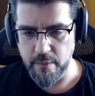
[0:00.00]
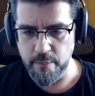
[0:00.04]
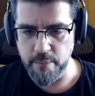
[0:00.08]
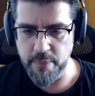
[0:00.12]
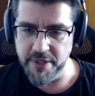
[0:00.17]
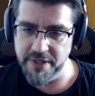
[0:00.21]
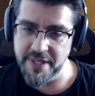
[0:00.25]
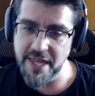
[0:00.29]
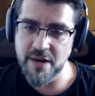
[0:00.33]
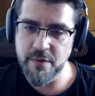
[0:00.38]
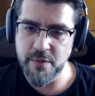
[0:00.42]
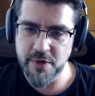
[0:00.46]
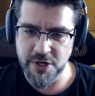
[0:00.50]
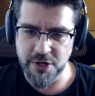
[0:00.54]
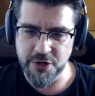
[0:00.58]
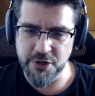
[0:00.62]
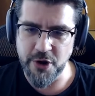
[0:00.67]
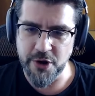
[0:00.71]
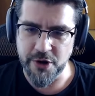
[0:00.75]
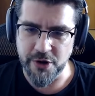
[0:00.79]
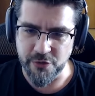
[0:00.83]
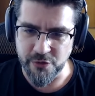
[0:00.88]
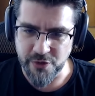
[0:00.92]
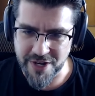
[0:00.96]
But then when you
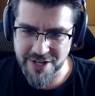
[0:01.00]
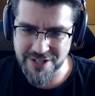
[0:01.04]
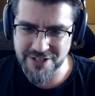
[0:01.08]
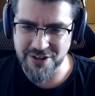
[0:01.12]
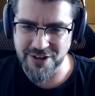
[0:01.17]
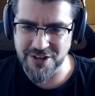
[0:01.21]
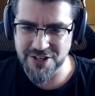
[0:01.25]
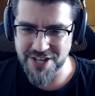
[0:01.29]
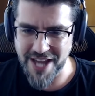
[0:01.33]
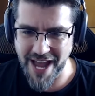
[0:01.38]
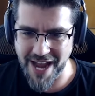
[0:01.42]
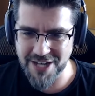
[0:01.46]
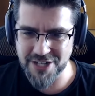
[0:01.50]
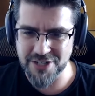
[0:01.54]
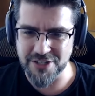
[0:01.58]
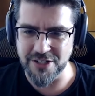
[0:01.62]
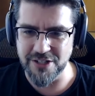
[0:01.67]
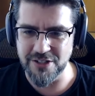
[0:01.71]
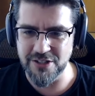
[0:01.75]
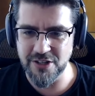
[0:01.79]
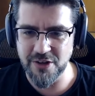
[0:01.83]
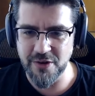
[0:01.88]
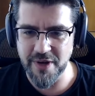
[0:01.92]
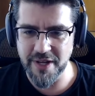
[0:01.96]
go to research
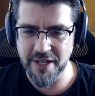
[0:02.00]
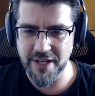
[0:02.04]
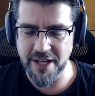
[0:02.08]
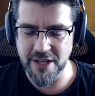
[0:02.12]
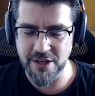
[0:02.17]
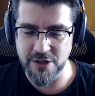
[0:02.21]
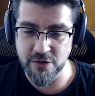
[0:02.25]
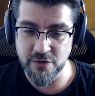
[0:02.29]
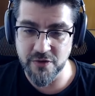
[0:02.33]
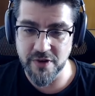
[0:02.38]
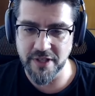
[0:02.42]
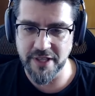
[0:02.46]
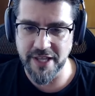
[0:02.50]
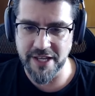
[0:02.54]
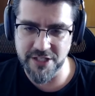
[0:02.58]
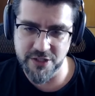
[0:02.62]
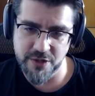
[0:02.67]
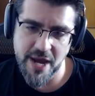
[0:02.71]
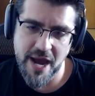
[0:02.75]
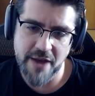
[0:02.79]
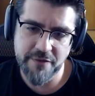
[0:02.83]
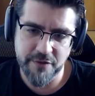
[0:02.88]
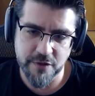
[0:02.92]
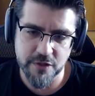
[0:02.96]
actually doing it, you realize
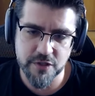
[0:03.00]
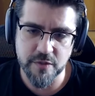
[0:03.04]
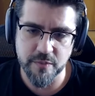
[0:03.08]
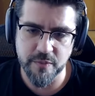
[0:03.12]
you have to